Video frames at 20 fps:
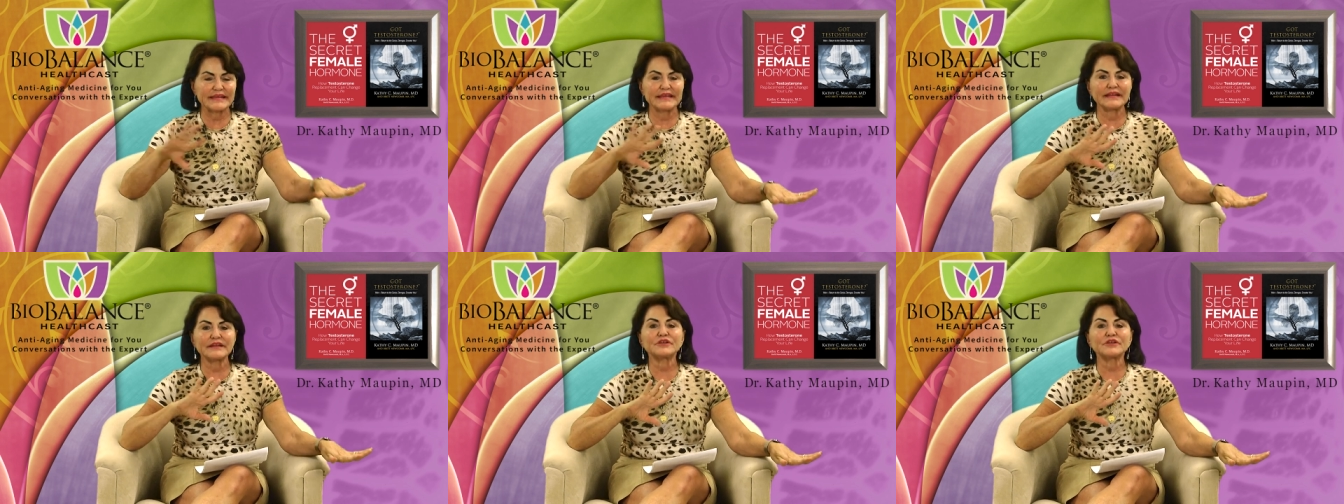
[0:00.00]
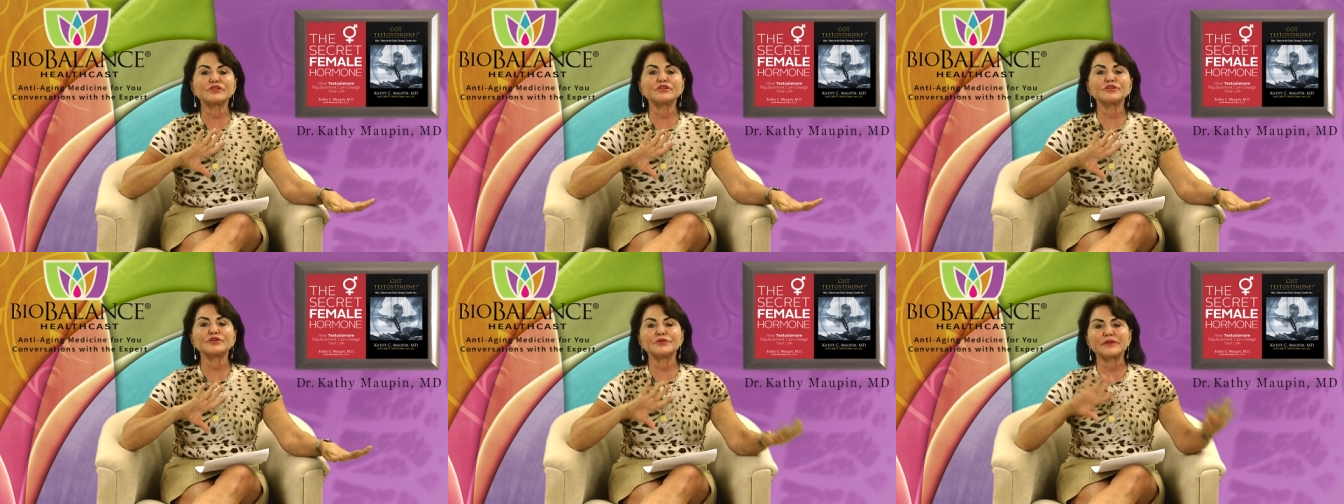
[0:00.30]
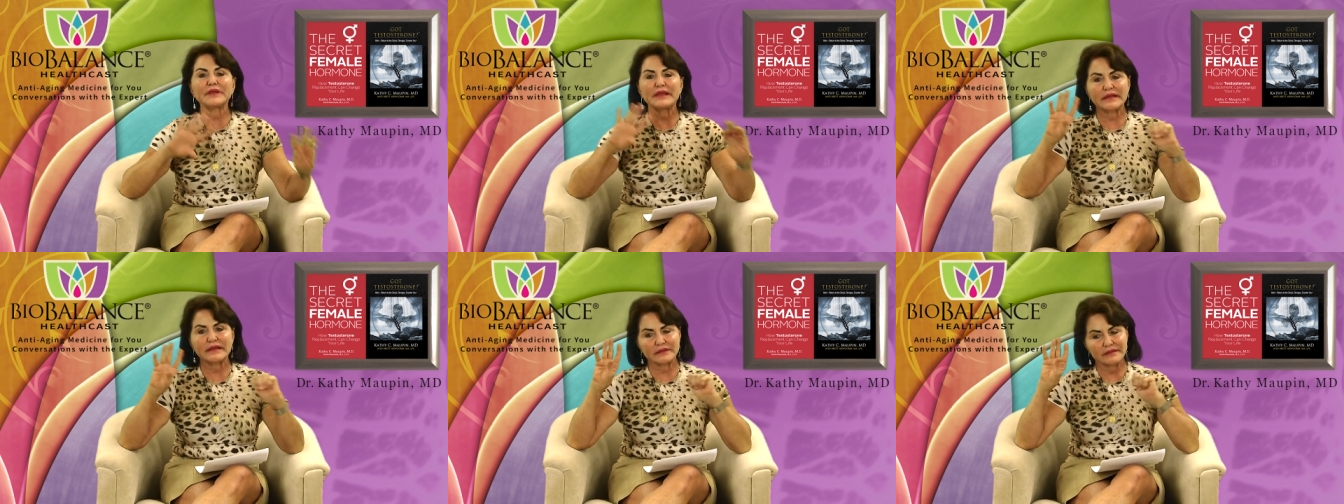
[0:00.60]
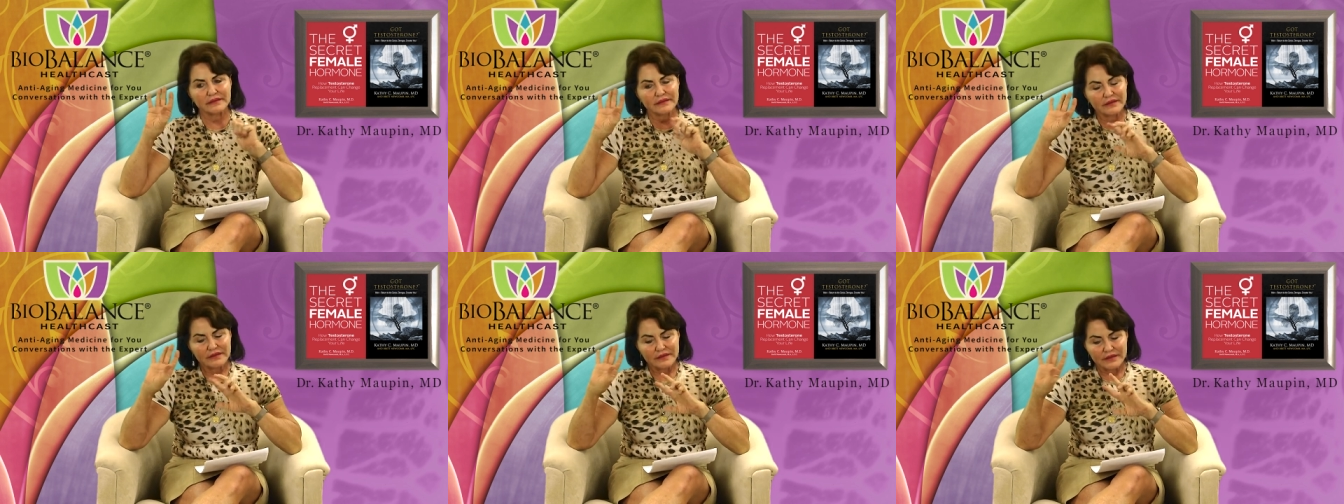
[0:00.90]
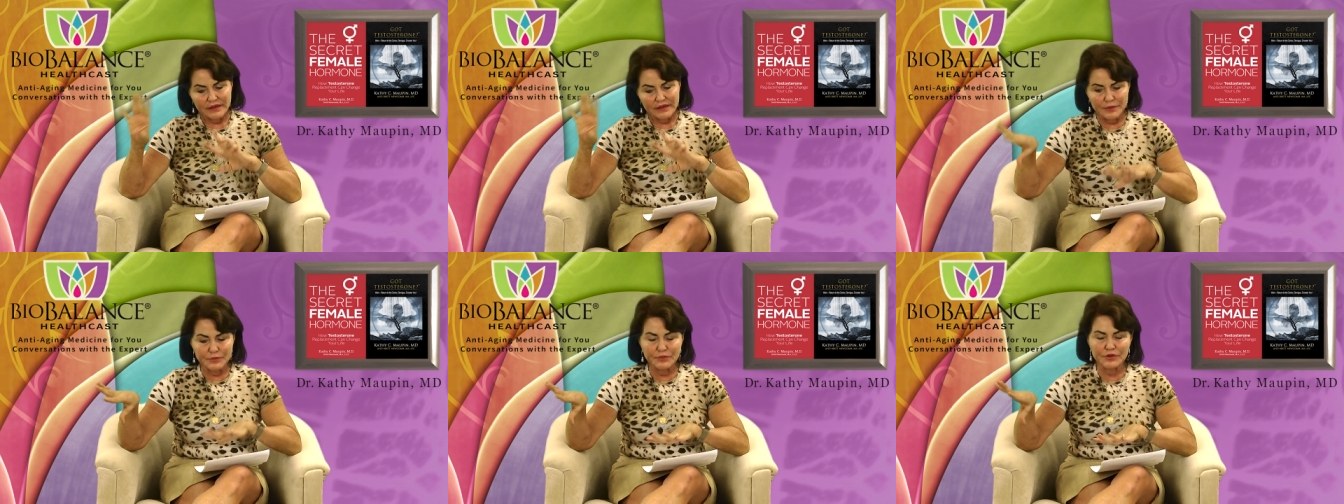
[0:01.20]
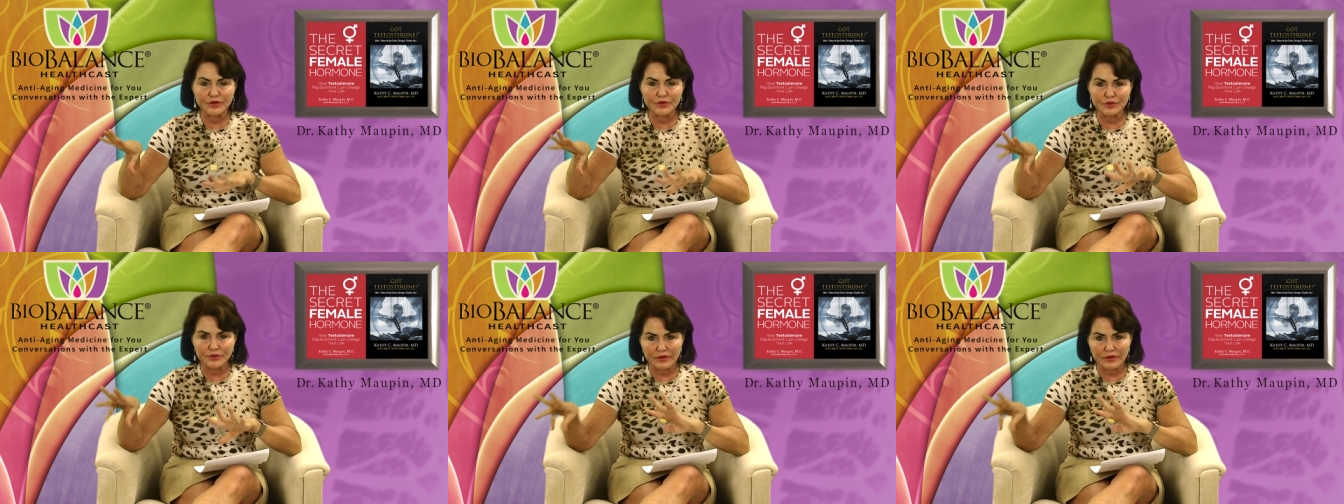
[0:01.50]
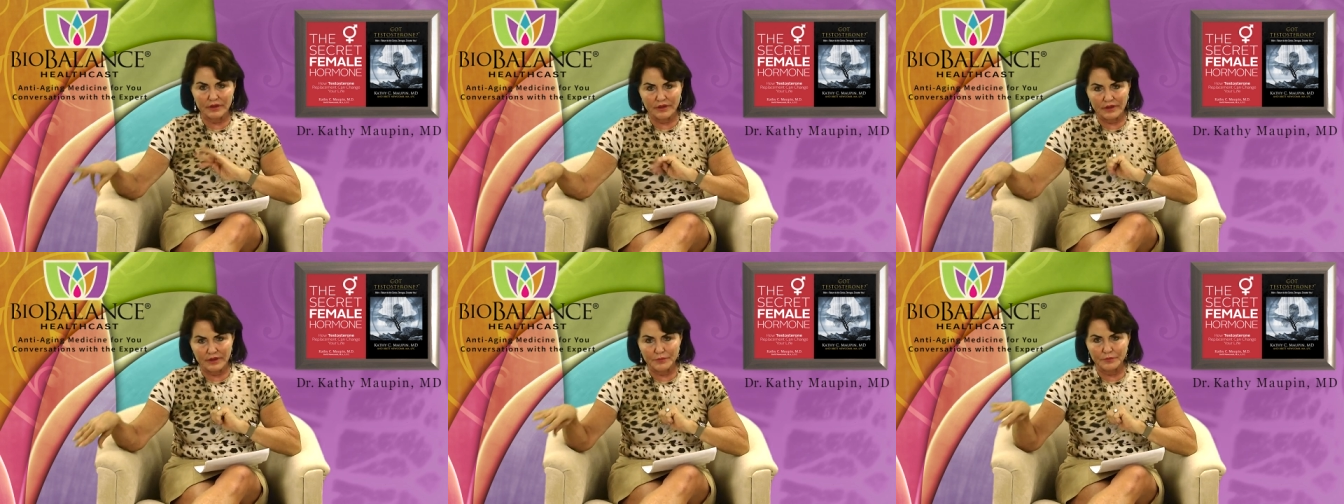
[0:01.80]
including
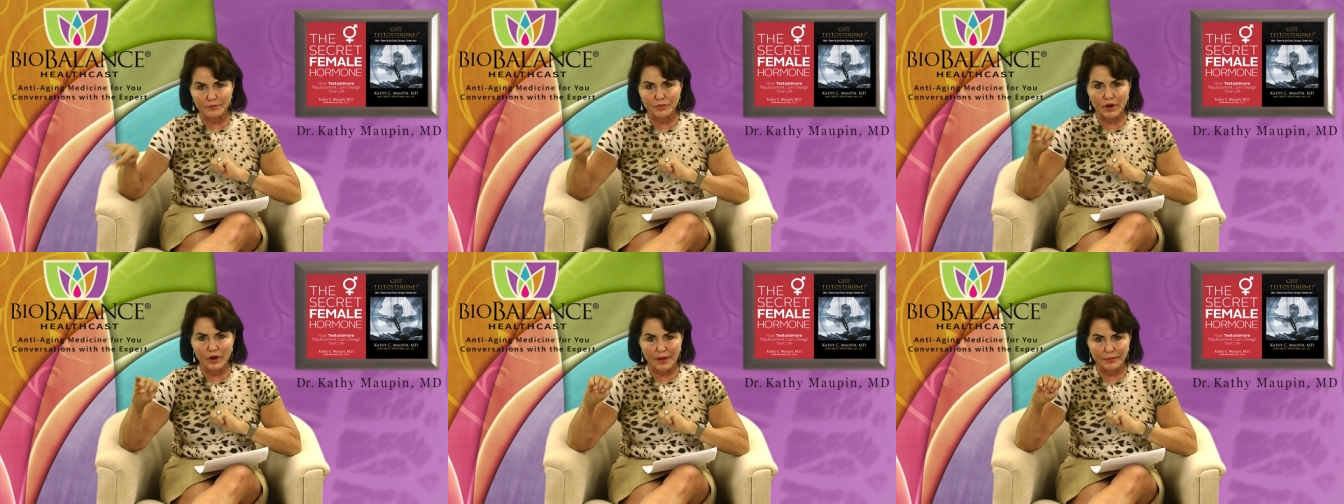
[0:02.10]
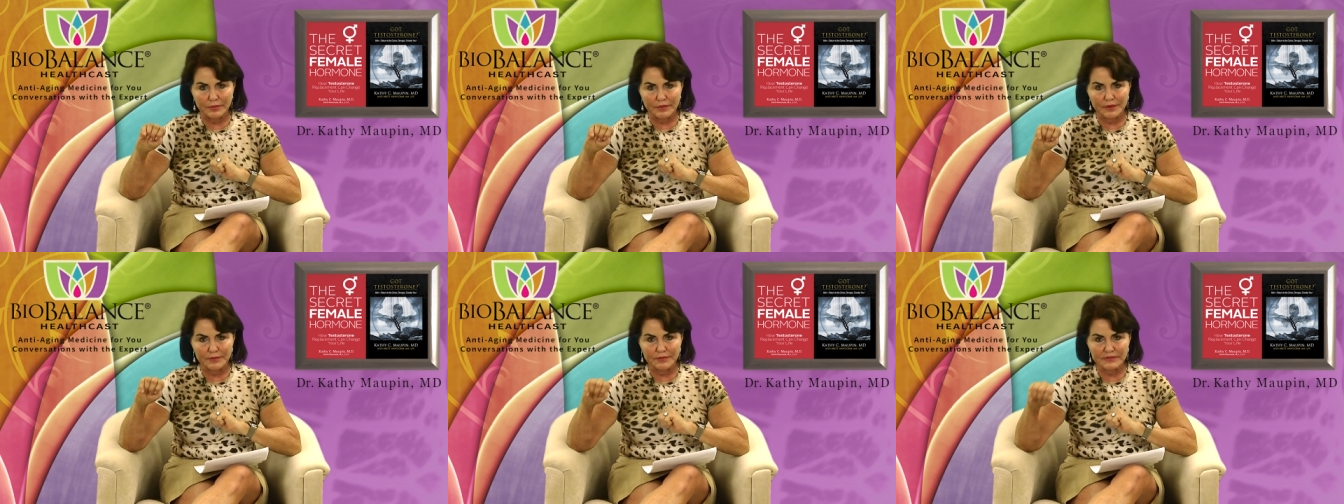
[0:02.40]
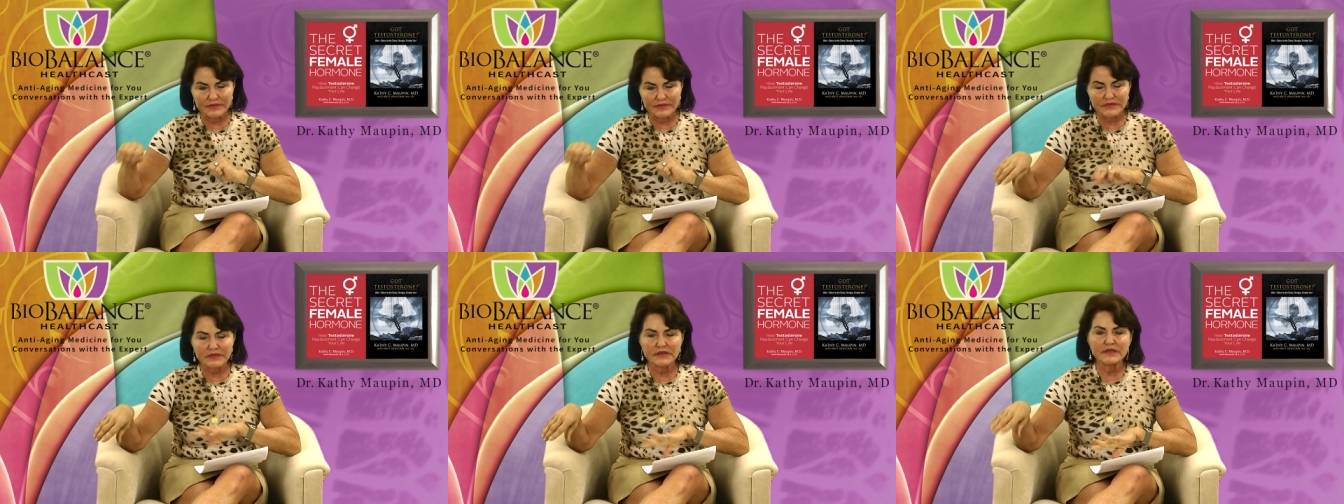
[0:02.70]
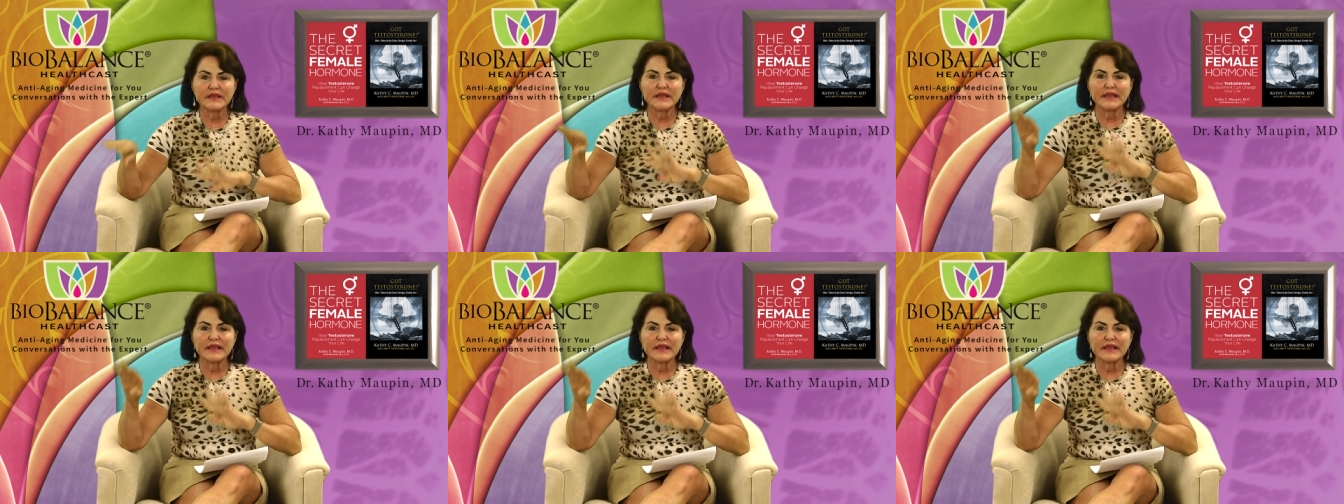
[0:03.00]
immune problems,